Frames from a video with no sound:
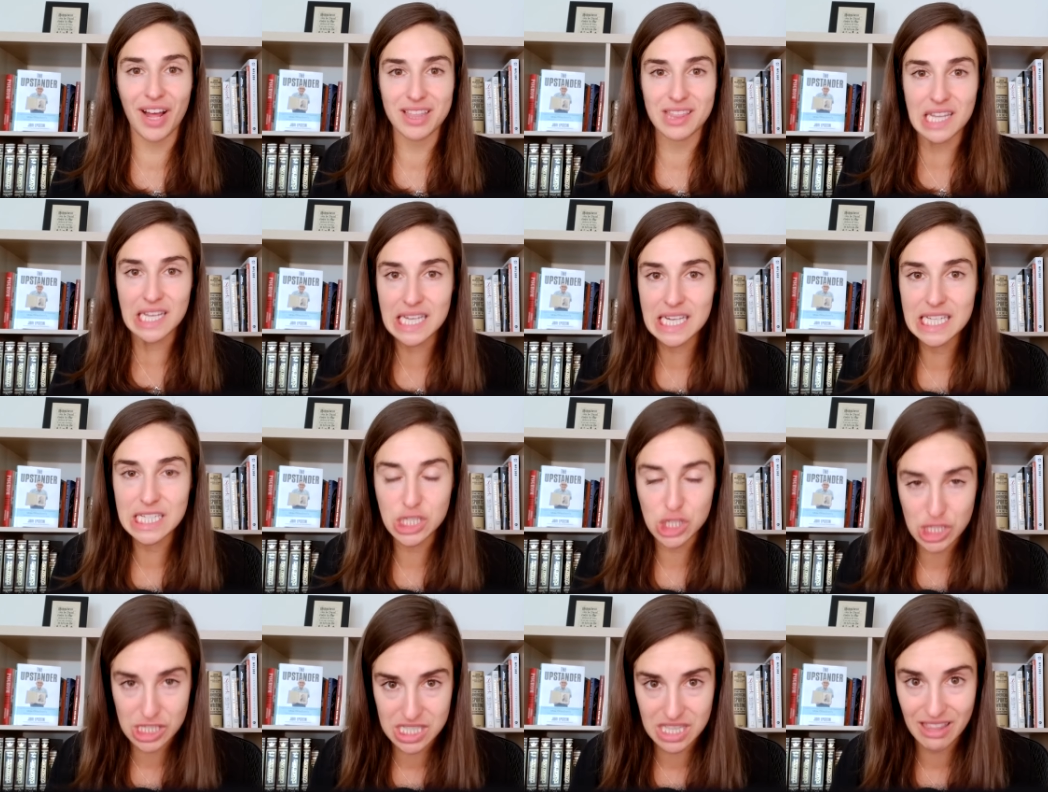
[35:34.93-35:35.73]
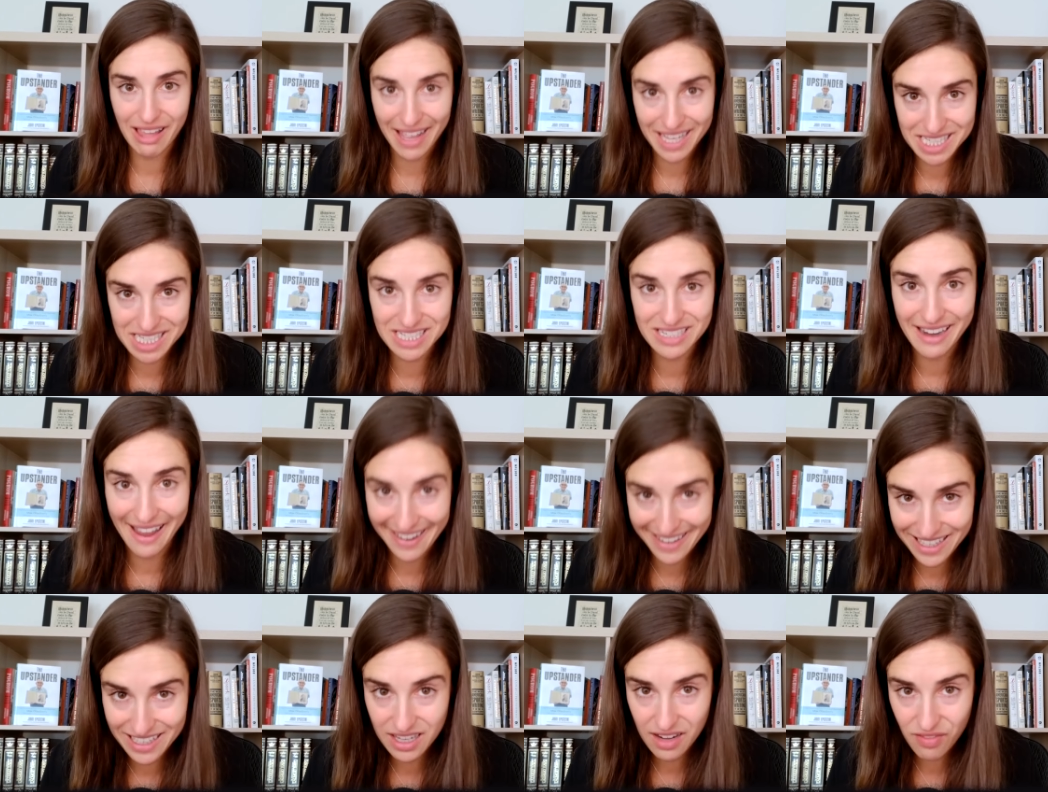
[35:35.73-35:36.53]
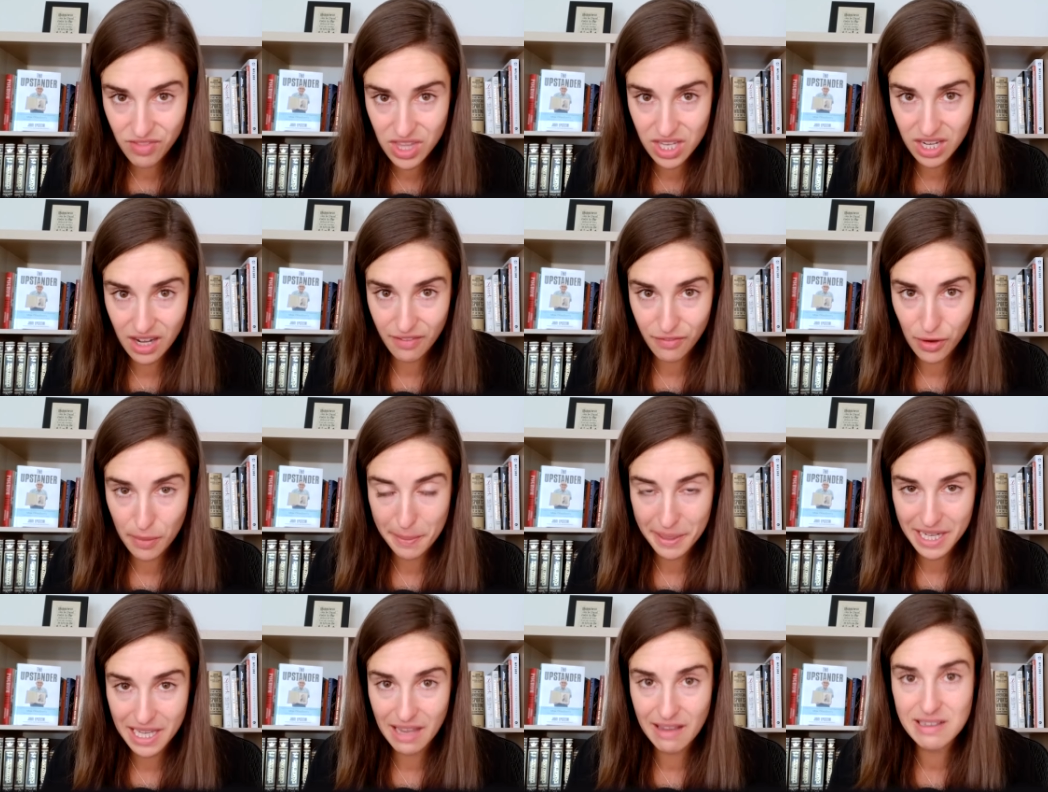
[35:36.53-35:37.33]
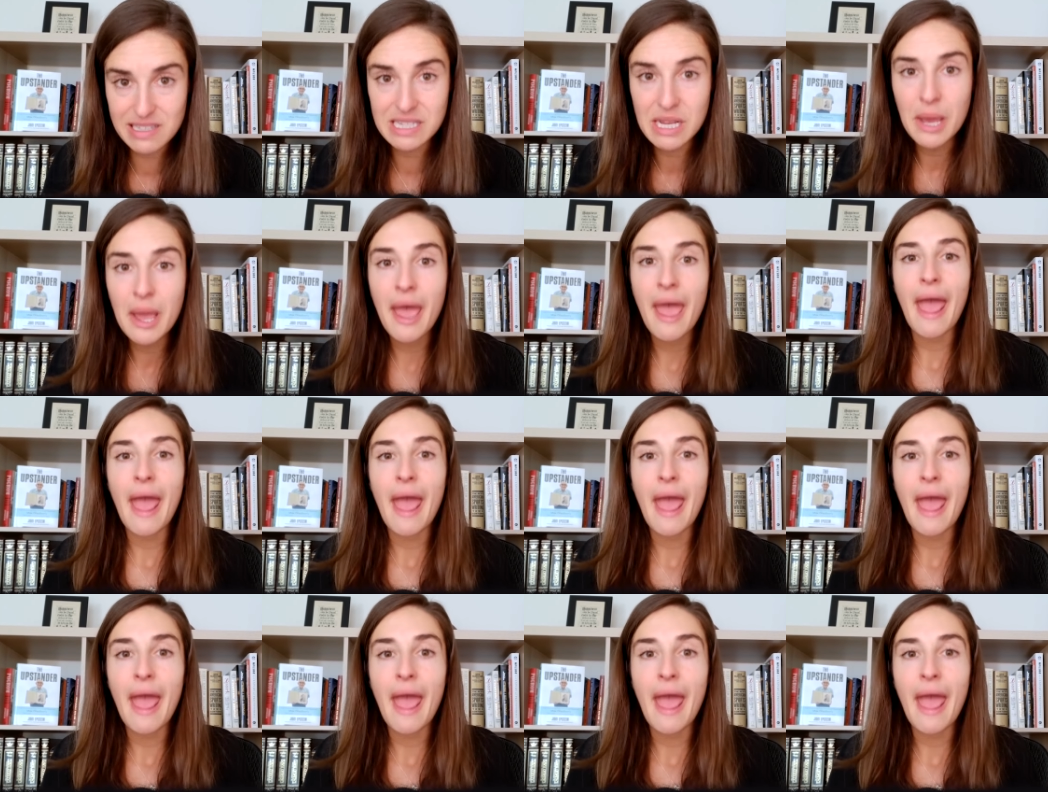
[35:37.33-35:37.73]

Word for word: I think he's just less negative than everybody else.